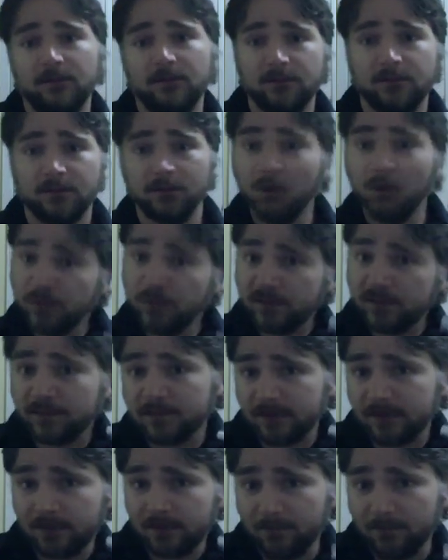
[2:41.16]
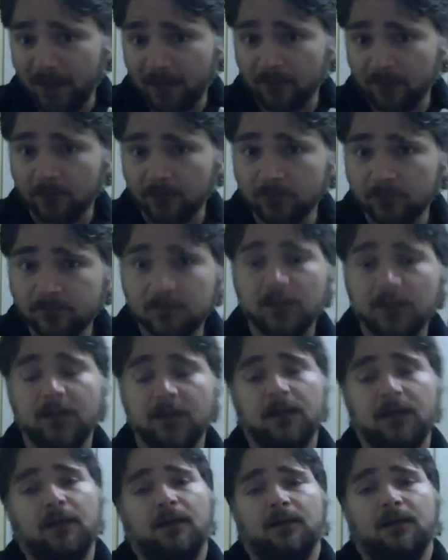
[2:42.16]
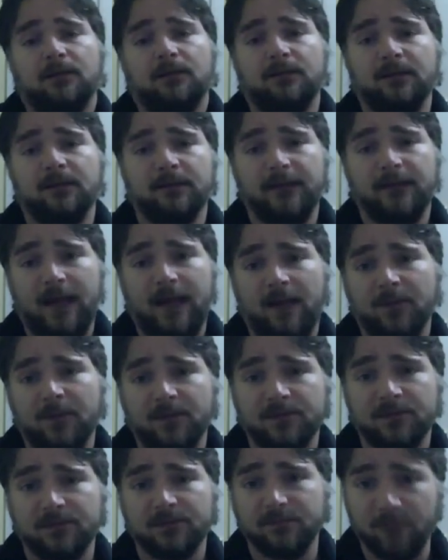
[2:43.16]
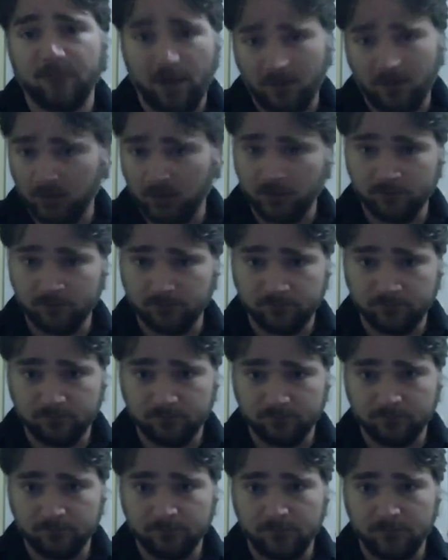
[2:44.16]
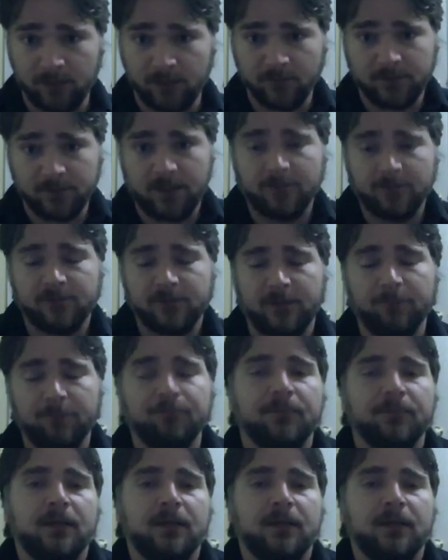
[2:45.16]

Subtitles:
closest to the metal thing that happens in modern times, right?